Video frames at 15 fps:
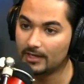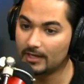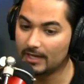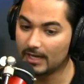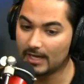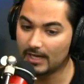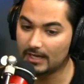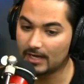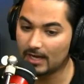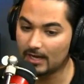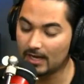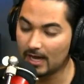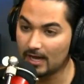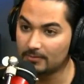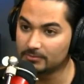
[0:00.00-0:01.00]
And I,
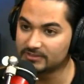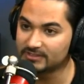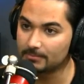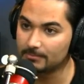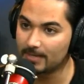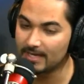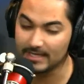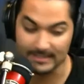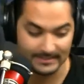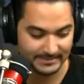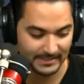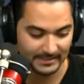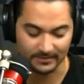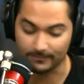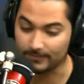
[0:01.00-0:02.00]
I was
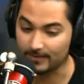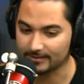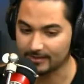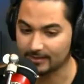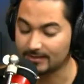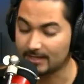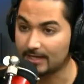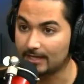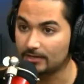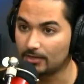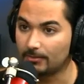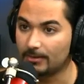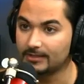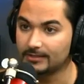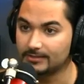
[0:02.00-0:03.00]
amazed at the fact that they had
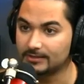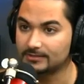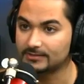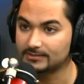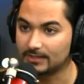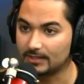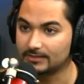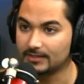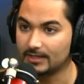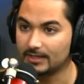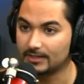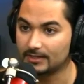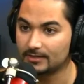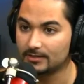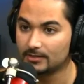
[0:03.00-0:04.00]
no idea that the
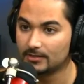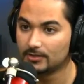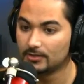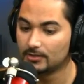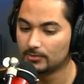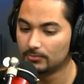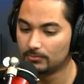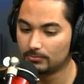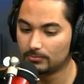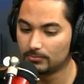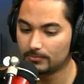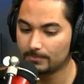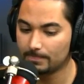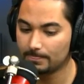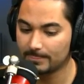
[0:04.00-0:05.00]
Titanic
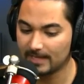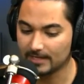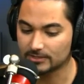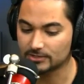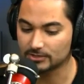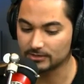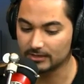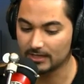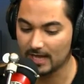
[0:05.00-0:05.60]
actually happened. actually